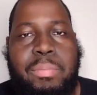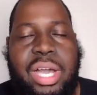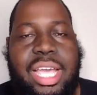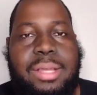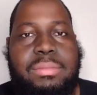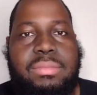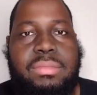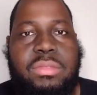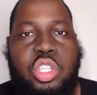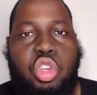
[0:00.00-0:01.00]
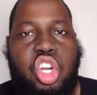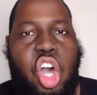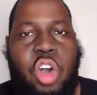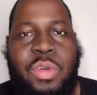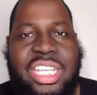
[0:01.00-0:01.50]
but you could
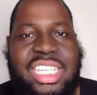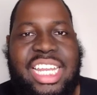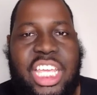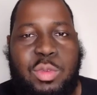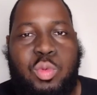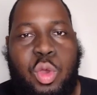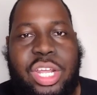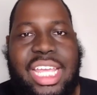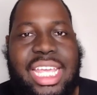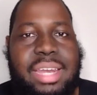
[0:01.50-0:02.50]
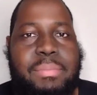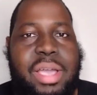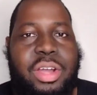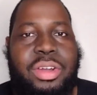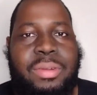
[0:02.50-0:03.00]
always see that he was working and getting
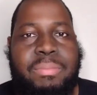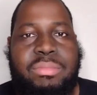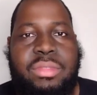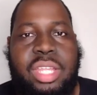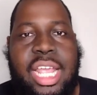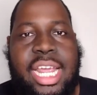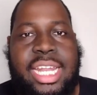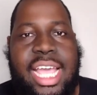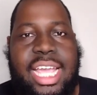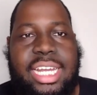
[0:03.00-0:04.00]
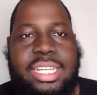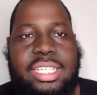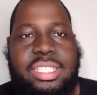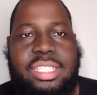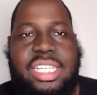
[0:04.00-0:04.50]
better, and that
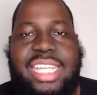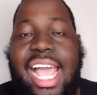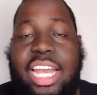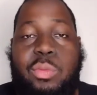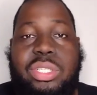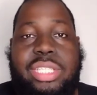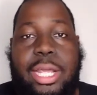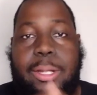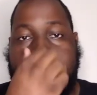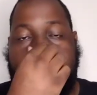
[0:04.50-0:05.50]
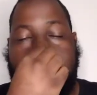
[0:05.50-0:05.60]
the talent was there.